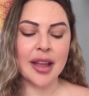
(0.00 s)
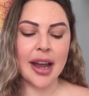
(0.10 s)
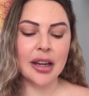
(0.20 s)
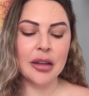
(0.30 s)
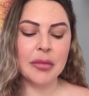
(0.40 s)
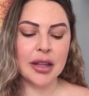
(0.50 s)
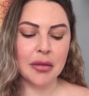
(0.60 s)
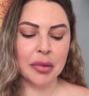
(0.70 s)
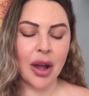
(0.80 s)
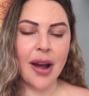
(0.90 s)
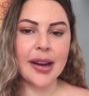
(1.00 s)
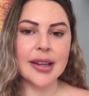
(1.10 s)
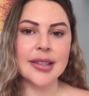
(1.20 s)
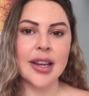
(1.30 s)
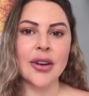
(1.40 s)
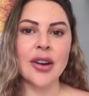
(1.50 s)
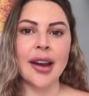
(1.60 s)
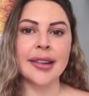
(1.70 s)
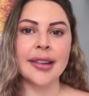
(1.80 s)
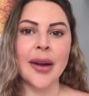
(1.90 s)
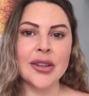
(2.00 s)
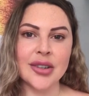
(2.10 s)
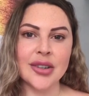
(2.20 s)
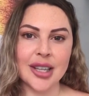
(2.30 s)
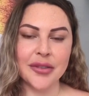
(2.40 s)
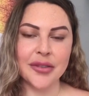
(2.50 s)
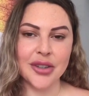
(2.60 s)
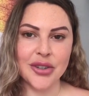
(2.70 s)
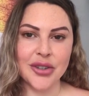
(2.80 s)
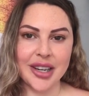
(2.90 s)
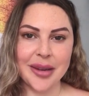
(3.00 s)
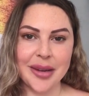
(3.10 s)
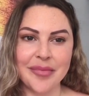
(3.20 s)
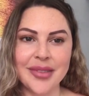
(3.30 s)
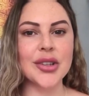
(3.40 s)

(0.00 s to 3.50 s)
And that could be the block is that you're not allowing yourself to dream.